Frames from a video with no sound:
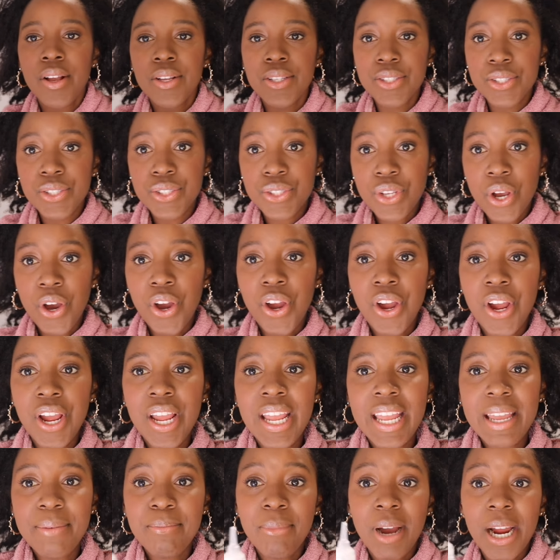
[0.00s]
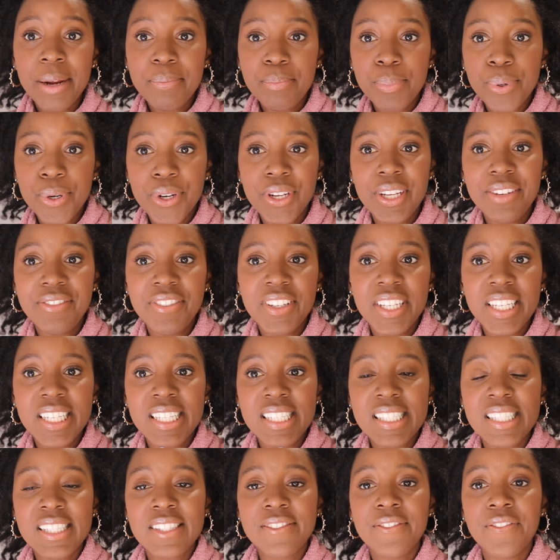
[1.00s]
So in my
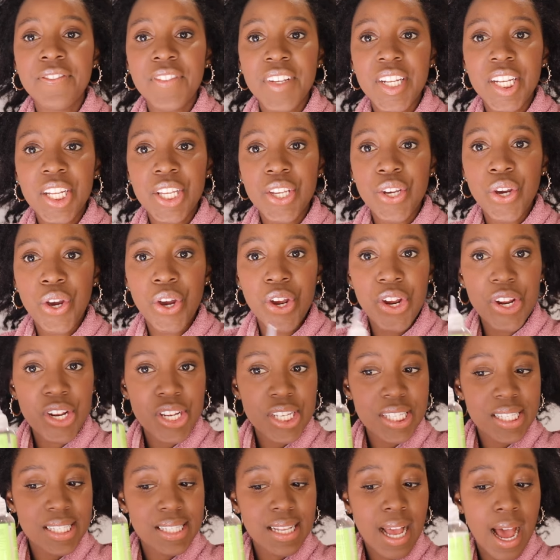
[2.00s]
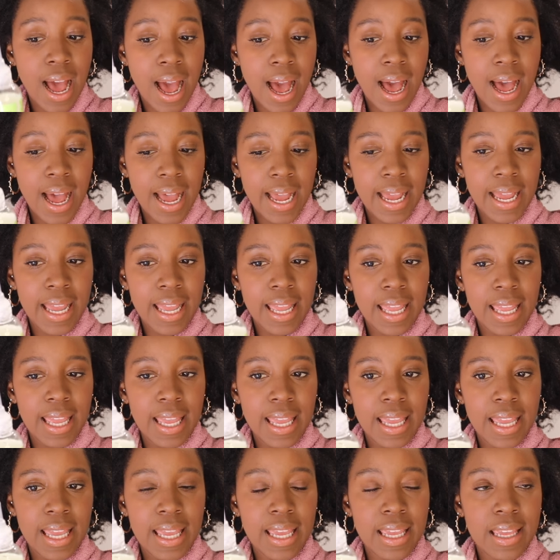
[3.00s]
previous videos
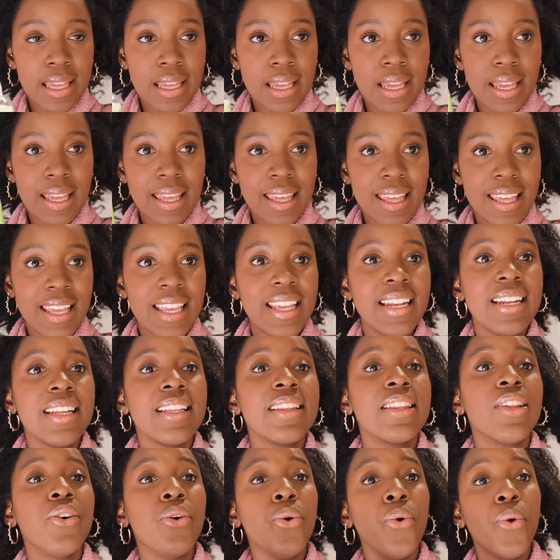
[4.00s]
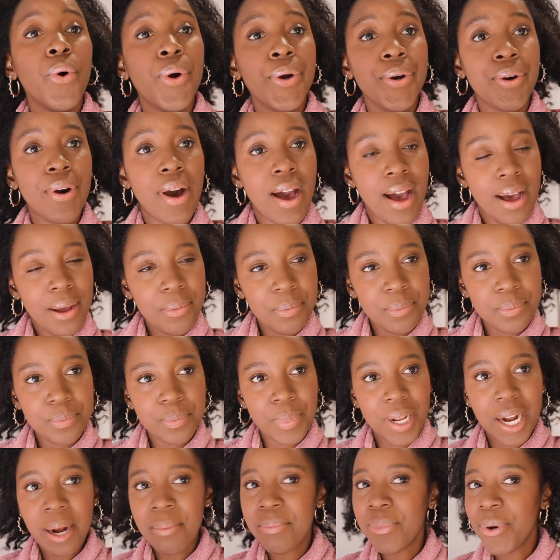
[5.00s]
I heated the oil
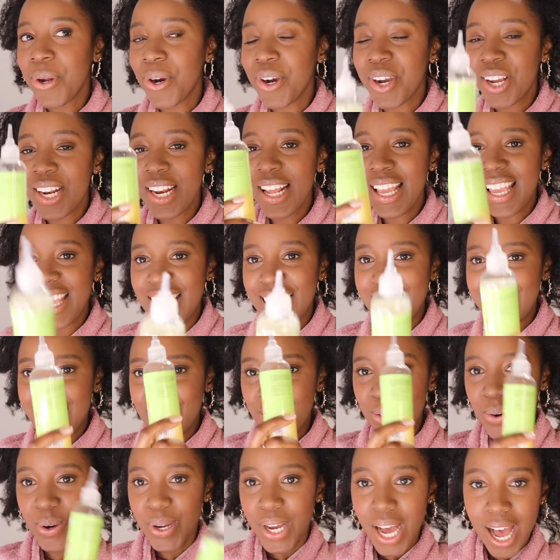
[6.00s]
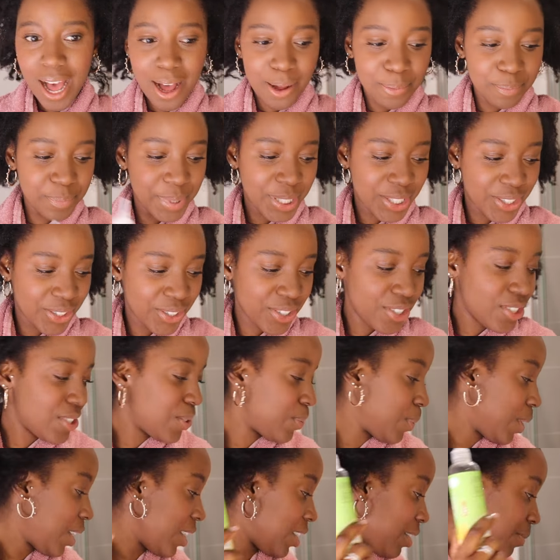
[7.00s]
up, but I'm not going to heat the oil up
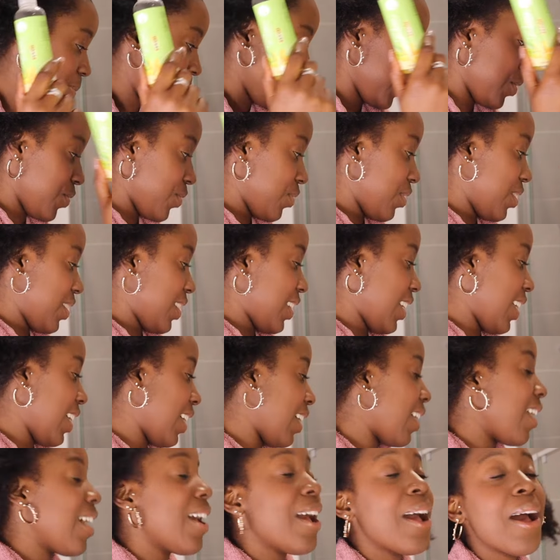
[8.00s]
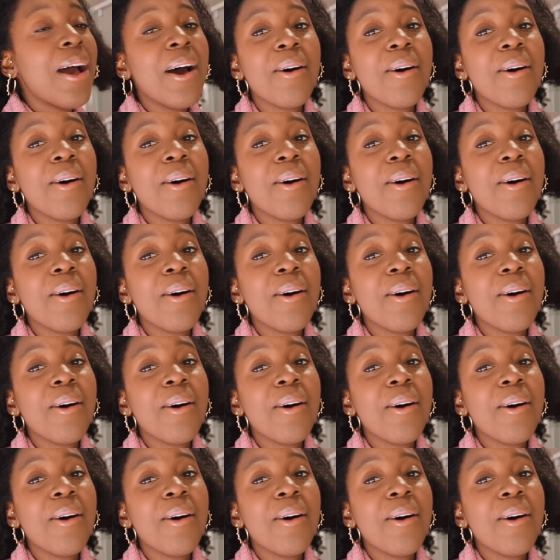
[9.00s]
because we're going to be using